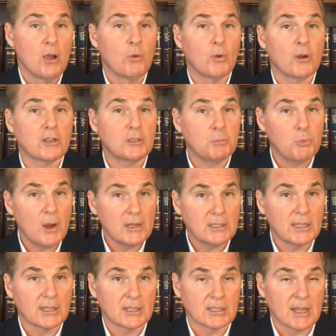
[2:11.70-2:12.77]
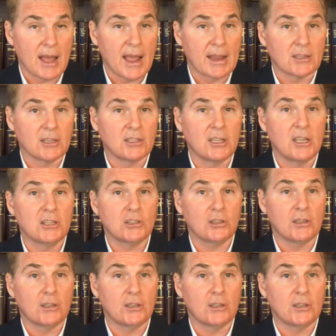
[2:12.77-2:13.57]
were expressly designed to teach